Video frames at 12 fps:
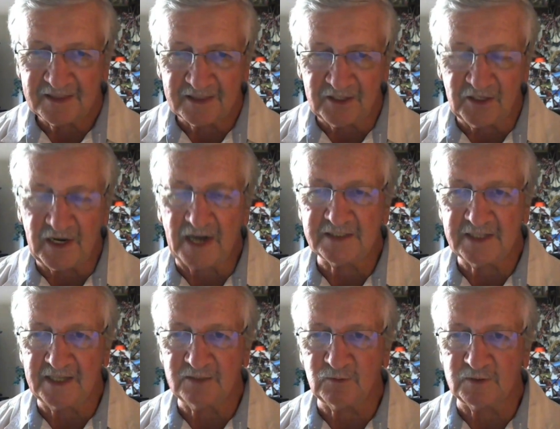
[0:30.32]
The United
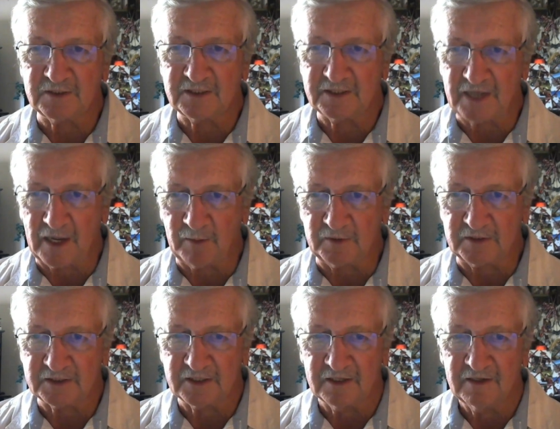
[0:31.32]
States was
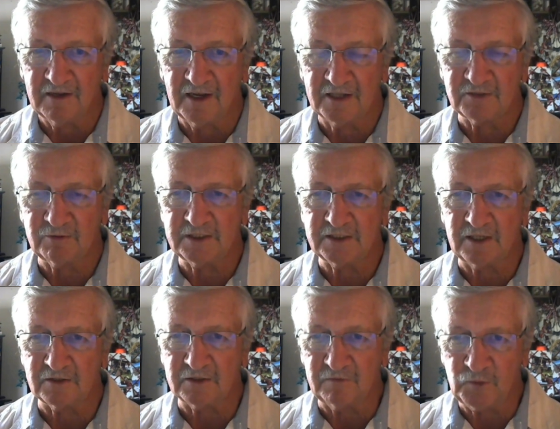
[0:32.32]
established as a
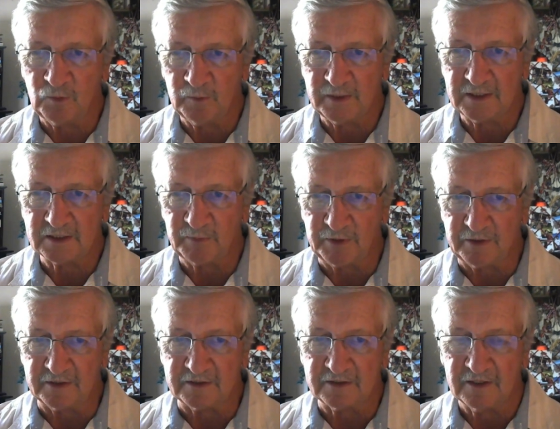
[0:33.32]
result of human
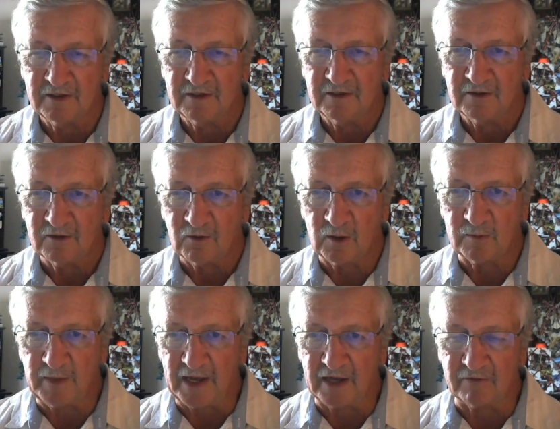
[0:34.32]
experience going
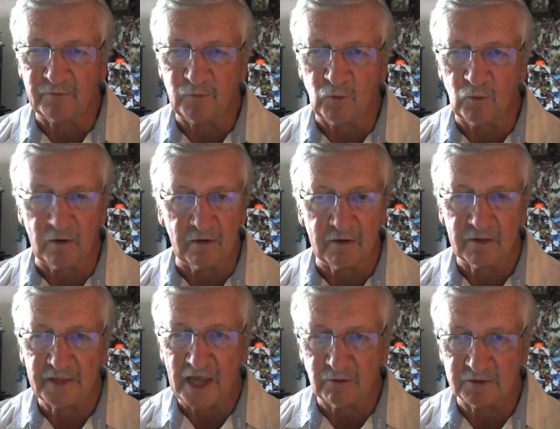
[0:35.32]
back for
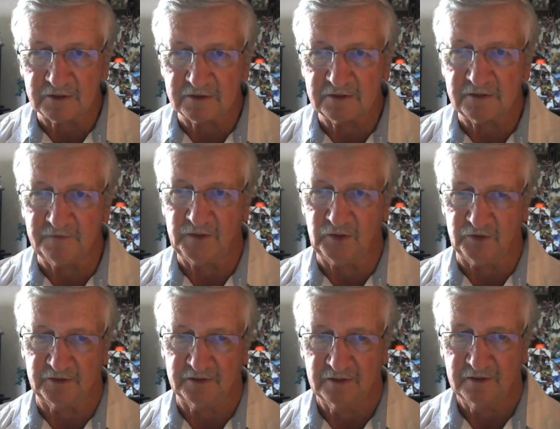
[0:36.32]
thousands of
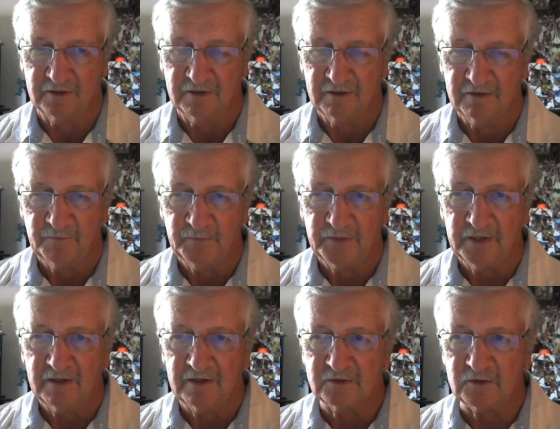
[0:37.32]
years.
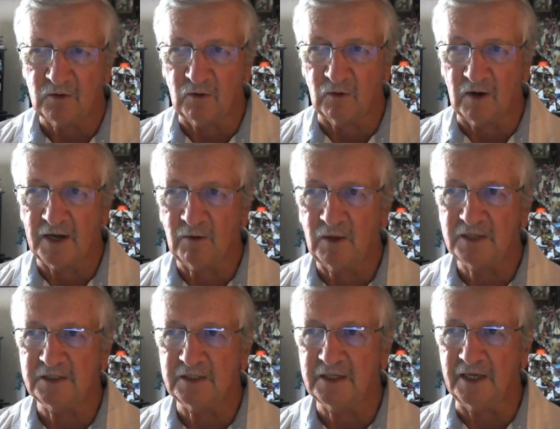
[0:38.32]
So I don't want
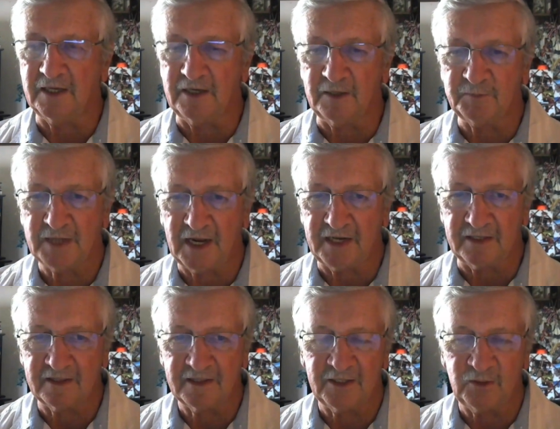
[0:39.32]
you to get uptight
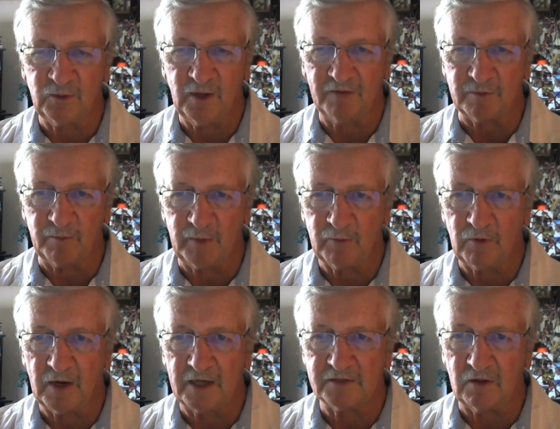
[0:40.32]
and think you have to
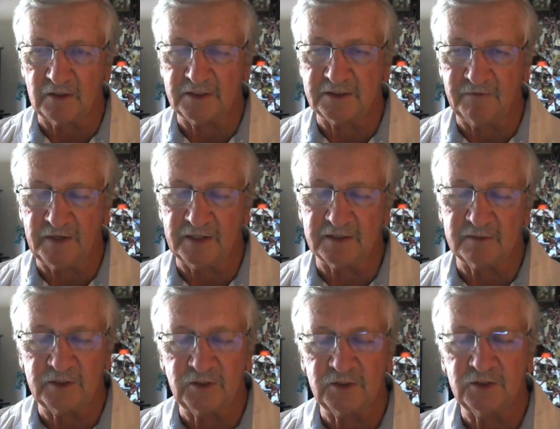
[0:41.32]
memorize all these events,
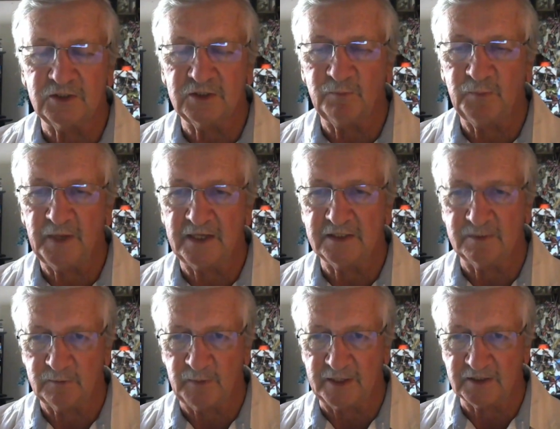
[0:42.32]
but you should pay some
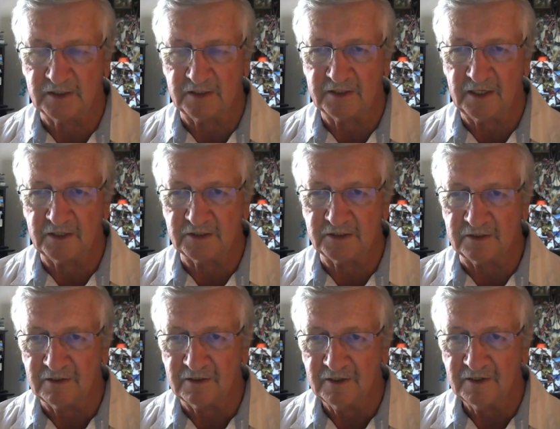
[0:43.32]
special attention